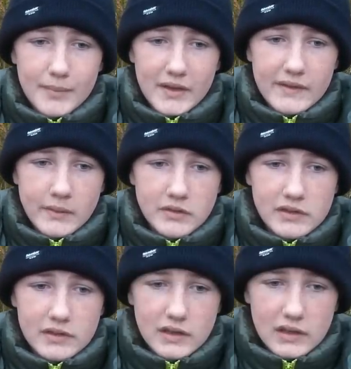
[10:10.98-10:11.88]
But it
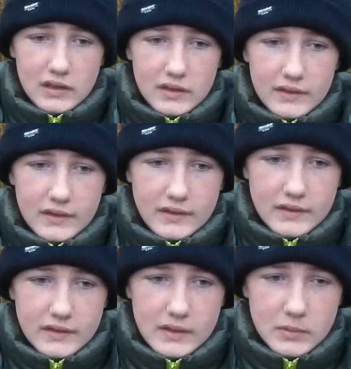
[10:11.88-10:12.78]

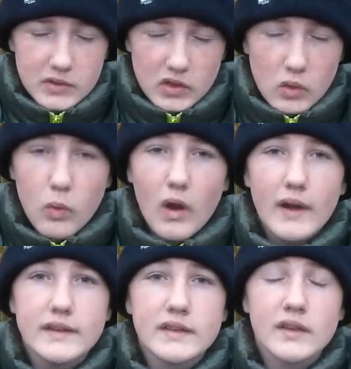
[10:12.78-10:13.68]
was the
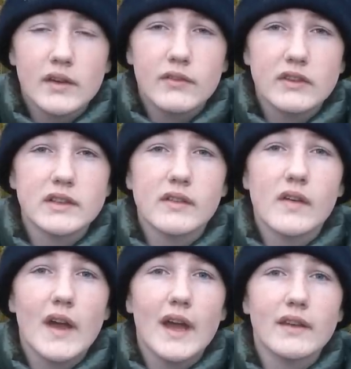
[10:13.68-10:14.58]
quietest night's fishing I've
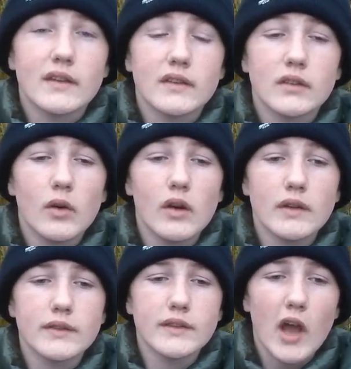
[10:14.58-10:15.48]
ever had. Not a
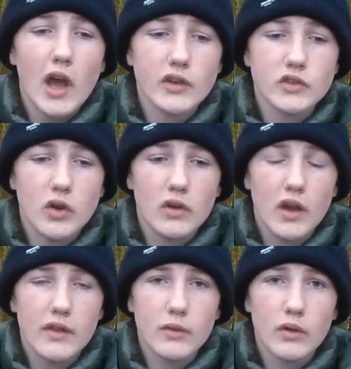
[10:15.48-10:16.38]
touch on
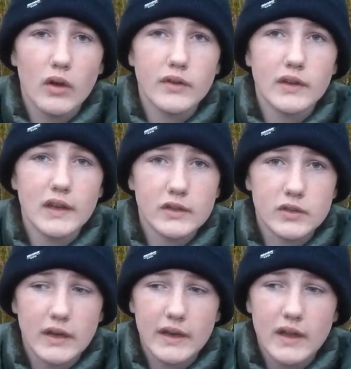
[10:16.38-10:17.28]
either rod.
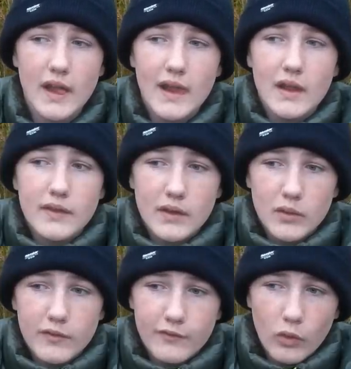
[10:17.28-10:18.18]
Literally, there
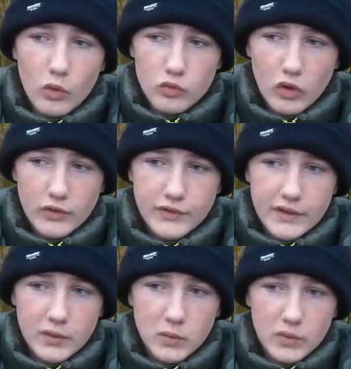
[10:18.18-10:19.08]
were 4 rods
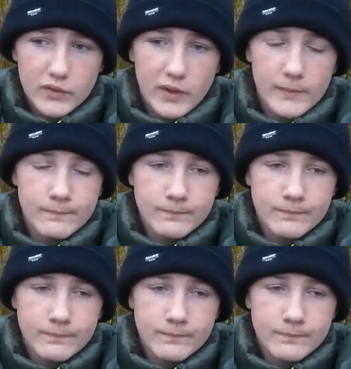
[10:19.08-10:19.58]
in the water,